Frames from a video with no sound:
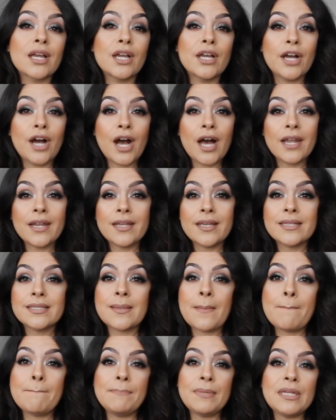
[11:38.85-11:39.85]

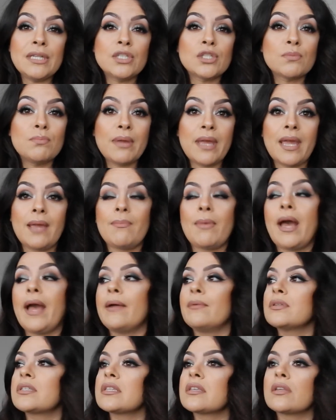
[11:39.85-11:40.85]
goddess beach babe.
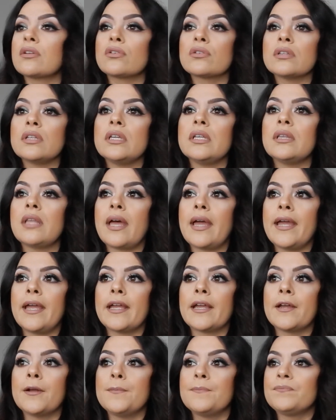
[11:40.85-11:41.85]
I was literally
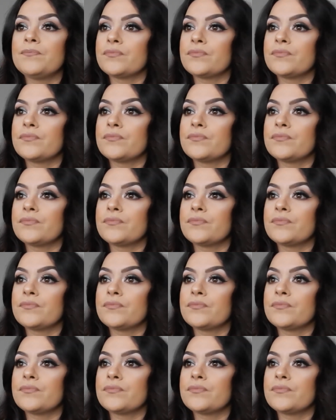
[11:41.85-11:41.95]
like,